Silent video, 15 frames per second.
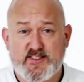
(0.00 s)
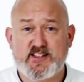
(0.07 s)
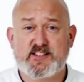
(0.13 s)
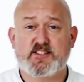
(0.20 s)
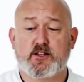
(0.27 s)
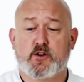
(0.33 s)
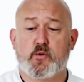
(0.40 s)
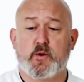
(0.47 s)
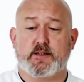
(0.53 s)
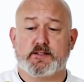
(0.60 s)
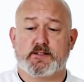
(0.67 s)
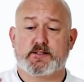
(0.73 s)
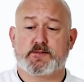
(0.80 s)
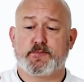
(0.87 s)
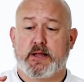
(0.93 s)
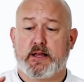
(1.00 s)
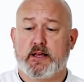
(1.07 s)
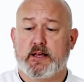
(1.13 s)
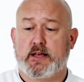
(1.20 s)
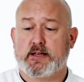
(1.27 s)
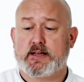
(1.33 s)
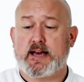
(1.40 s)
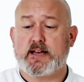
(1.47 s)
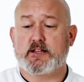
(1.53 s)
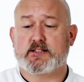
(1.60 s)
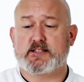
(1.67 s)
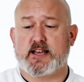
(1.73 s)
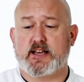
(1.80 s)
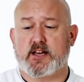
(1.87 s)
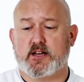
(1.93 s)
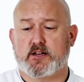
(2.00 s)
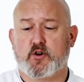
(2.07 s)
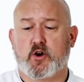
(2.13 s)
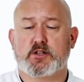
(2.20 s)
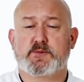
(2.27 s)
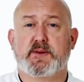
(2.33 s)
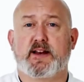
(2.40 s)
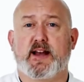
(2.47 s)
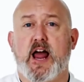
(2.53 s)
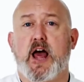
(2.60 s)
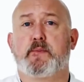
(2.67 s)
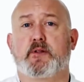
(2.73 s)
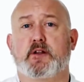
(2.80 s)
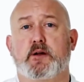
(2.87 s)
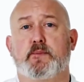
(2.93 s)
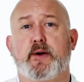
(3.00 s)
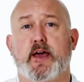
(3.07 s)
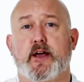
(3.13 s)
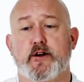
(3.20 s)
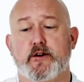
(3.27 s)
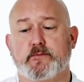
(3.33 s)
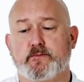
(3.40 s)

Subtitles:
This is a quince. Kind of looks like a cross between an apple and a pear.